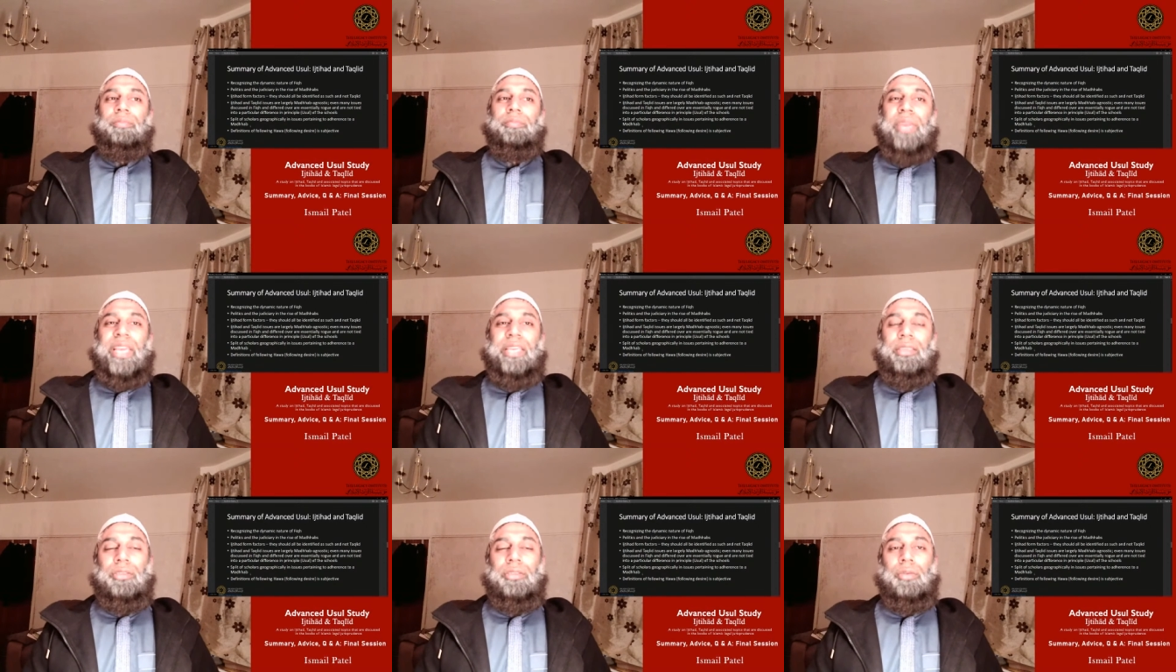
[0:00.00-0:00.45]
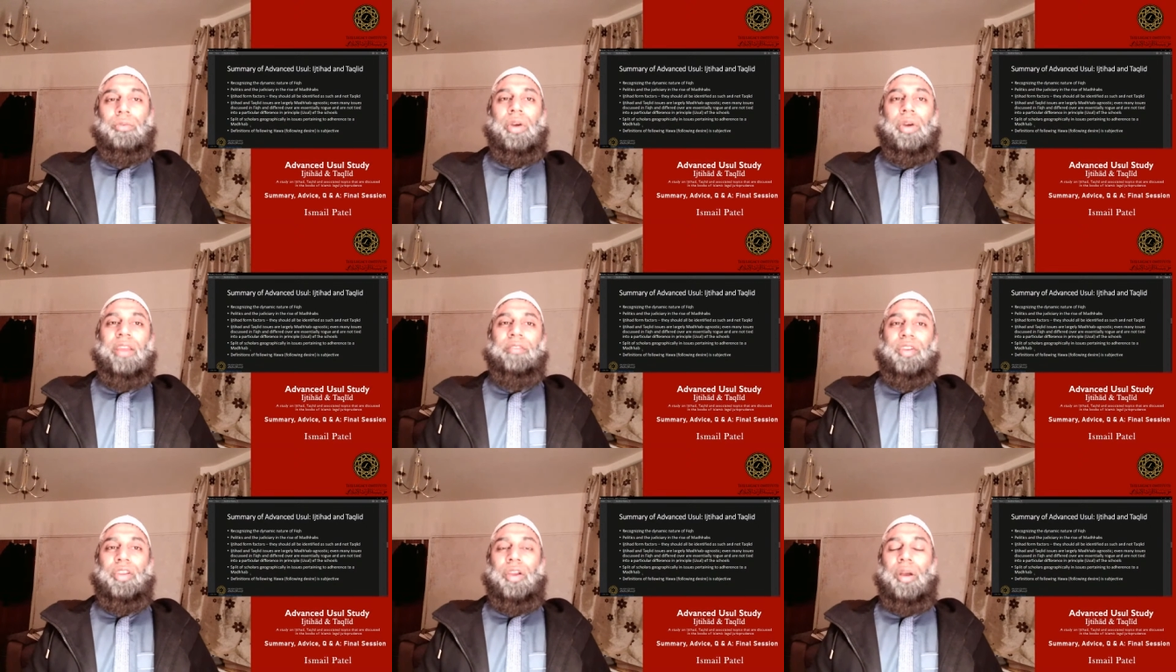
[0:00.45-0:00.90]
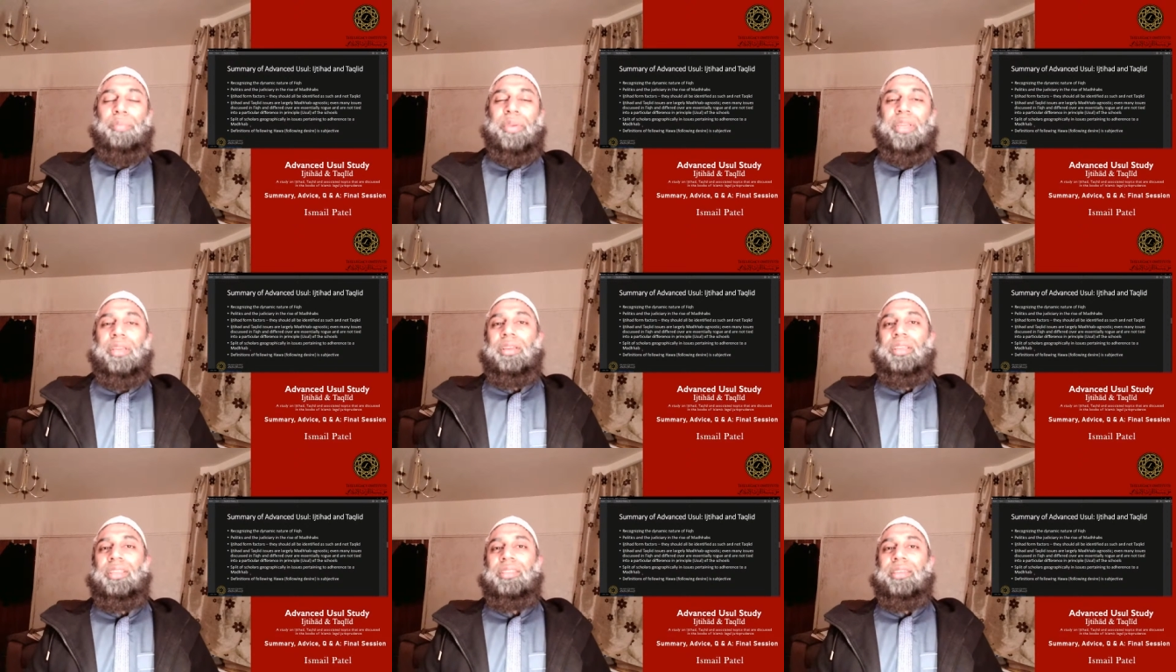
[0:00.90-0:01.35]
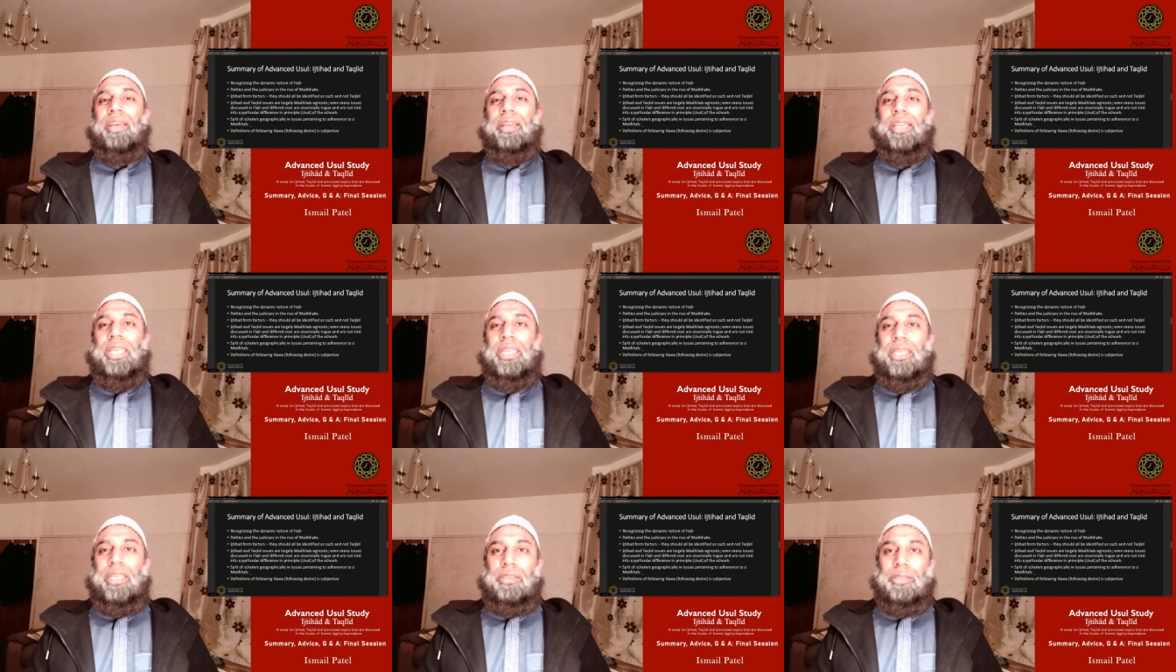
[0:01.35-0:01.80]
based on whatever your opinion in
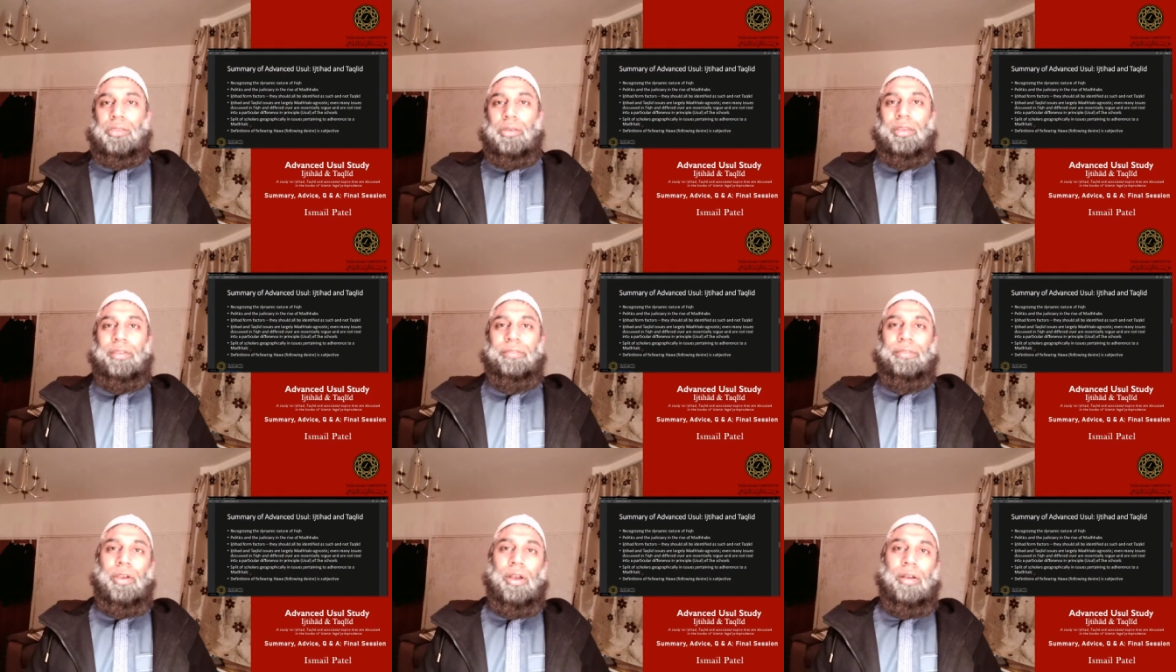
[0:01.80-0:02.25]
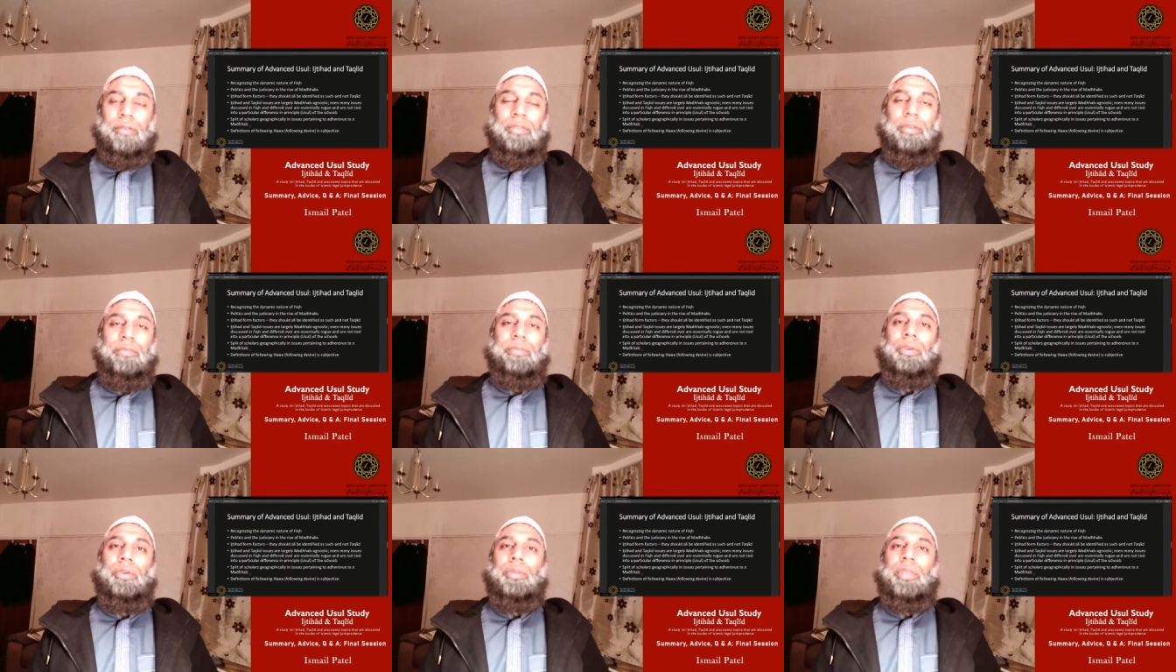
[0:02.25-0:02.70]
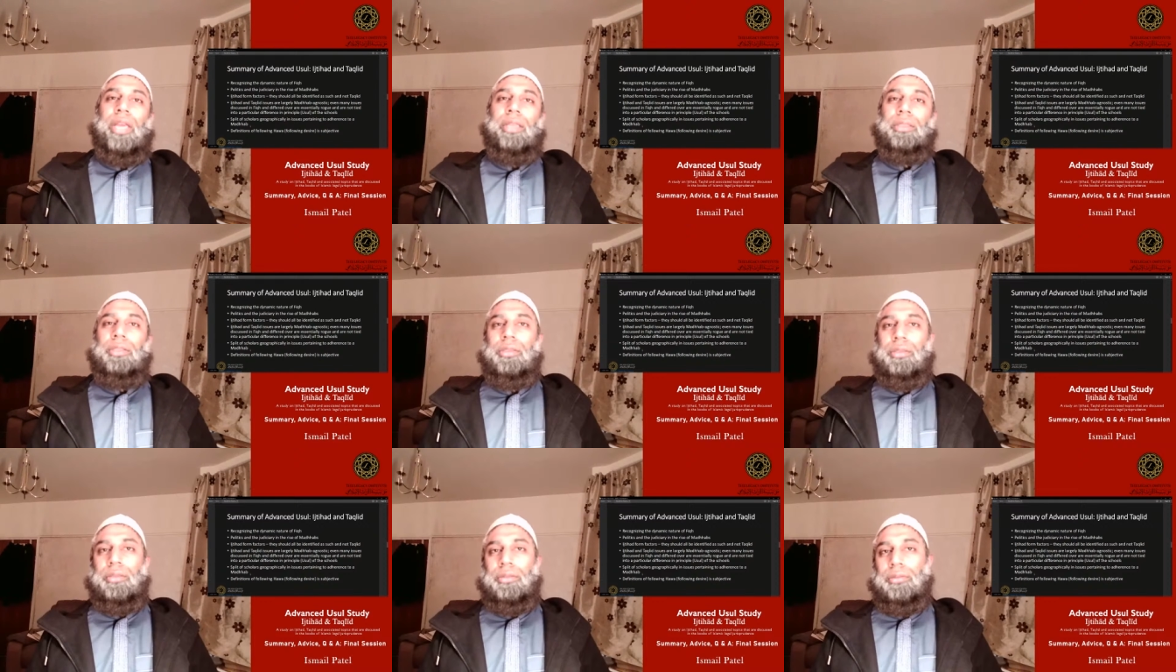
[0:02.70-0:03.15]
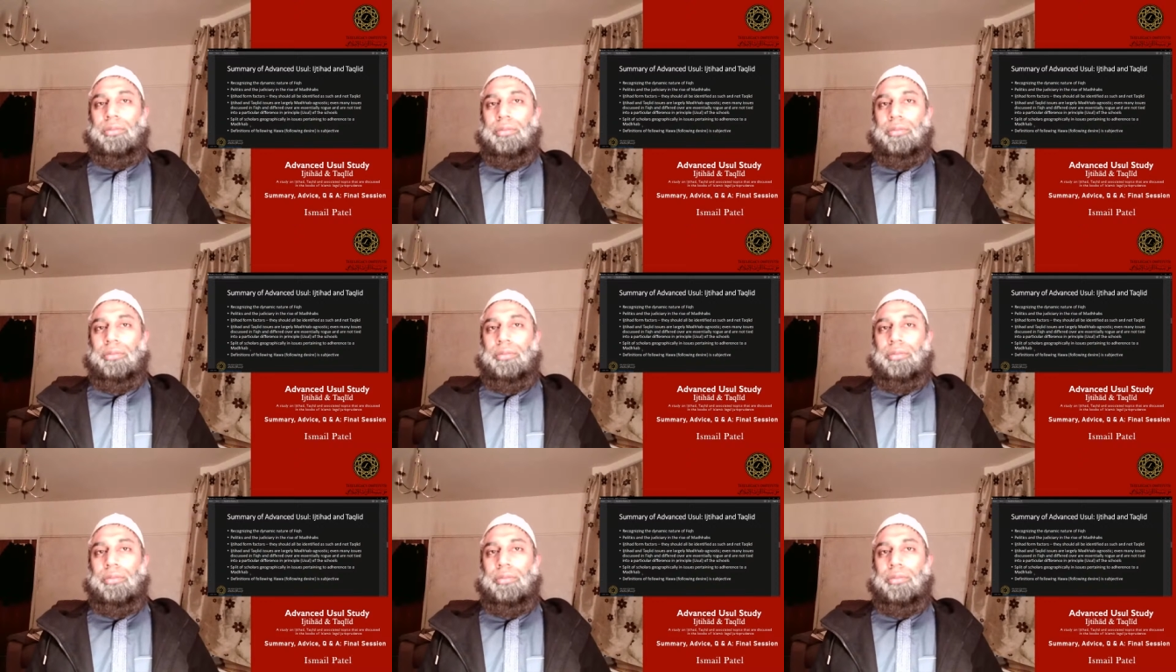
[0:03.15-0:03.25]
taqlid is. So if you're of the view that